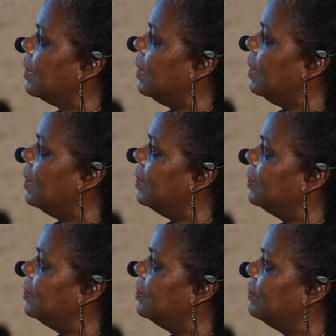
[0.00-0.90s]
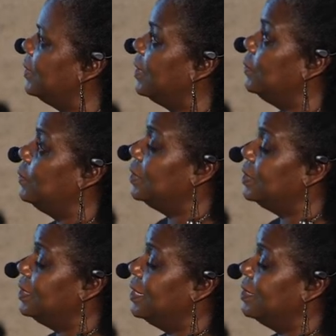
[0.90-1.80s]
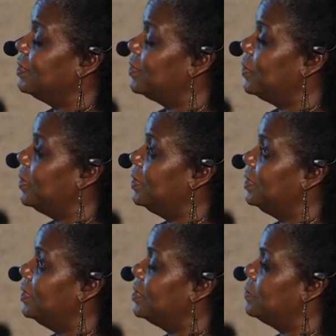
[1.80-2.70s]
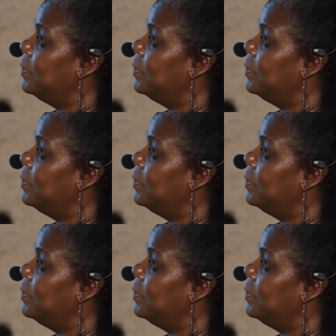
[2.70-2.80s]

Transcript: And when I really got it started is